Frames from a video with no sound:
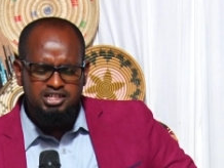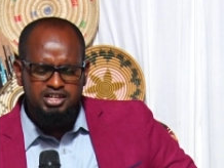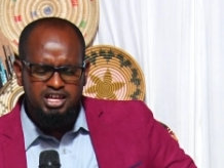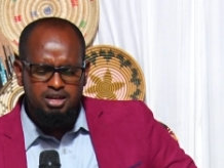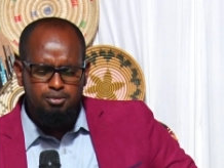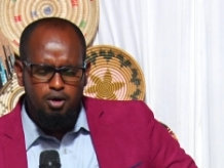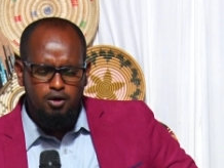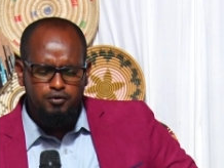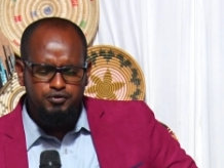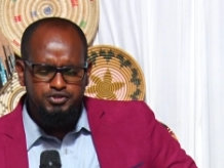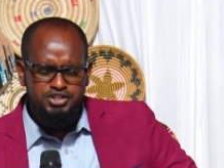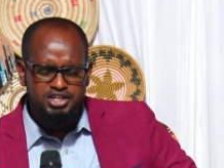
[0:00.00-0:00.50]

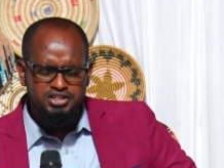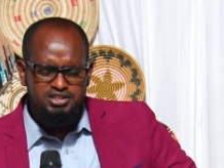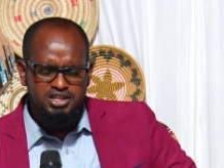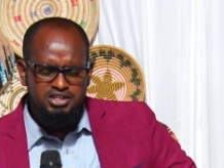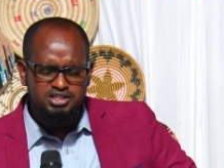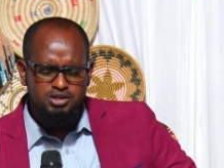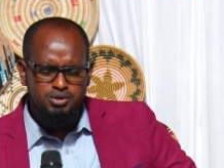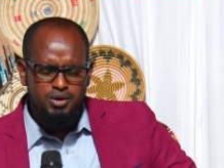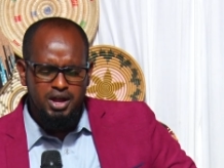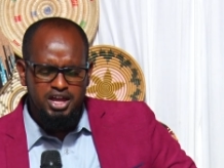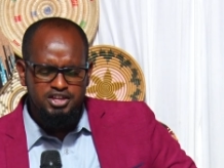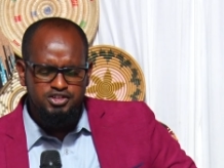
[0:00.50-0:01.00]
name of
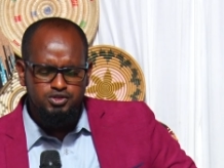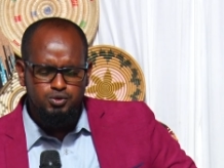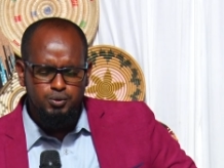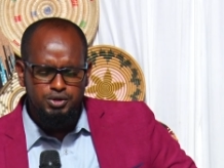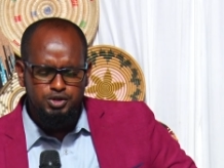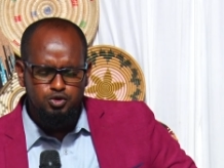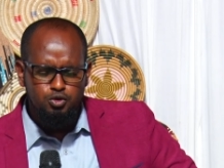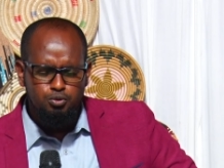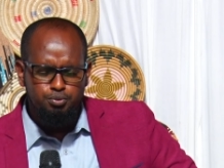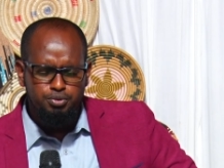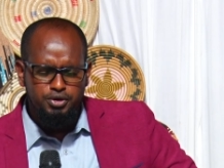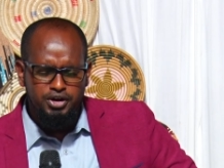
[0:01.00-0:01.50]
Jesus Christ we
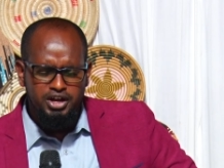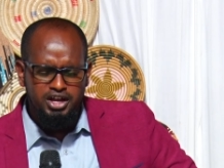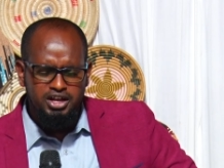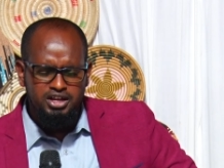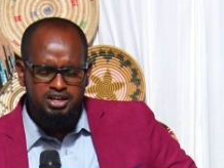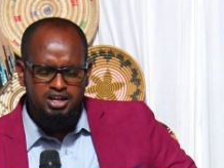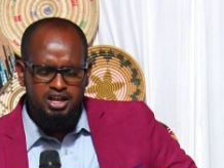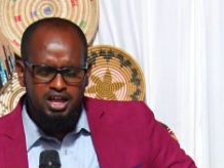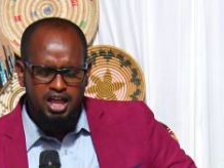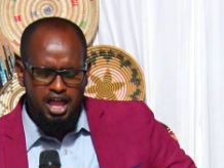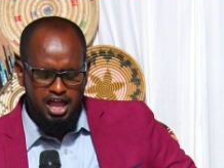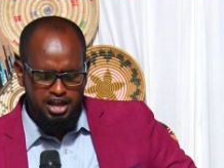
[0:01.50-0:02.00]
do pray
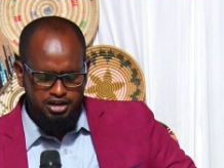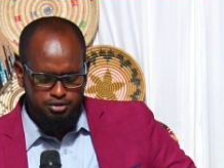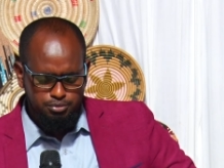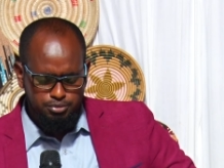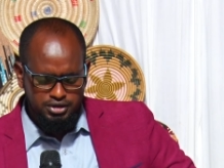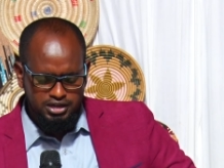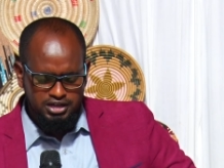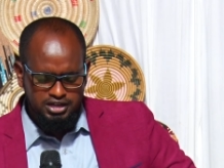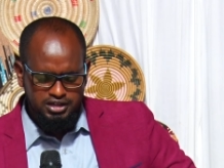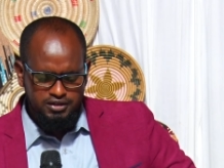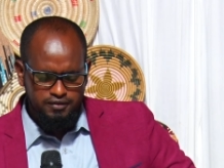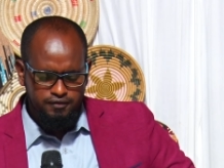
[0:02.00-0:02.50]
and
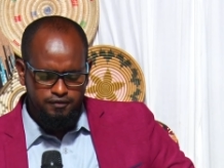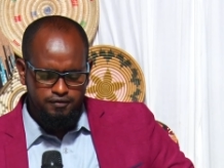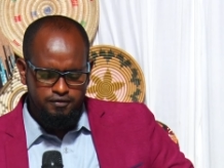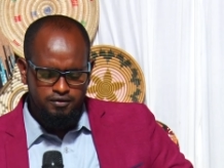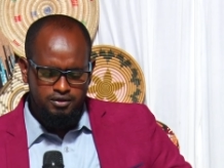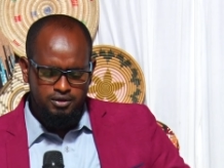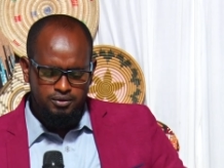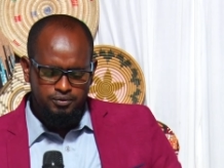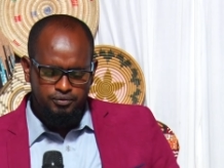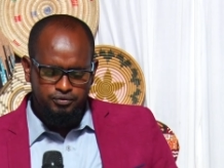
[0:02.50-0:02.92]
believe.